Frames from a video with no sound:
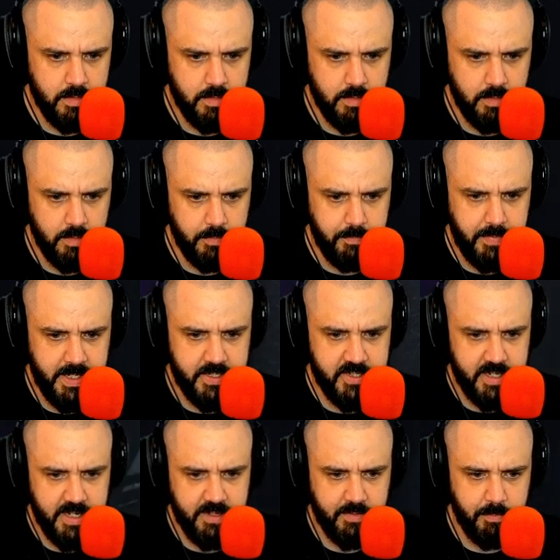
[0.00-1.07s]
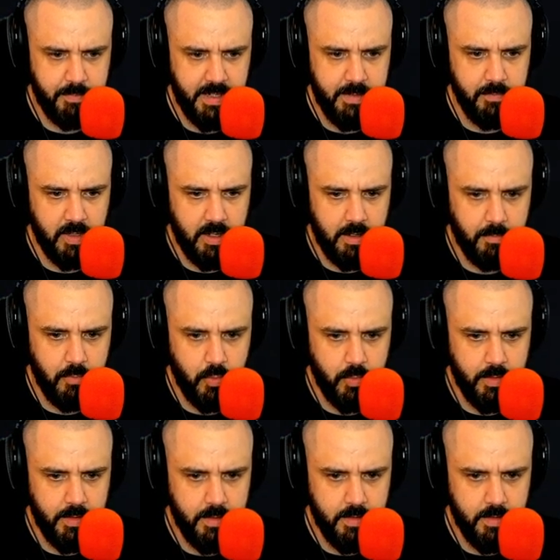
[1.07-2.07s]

Little bitch ass B block boy.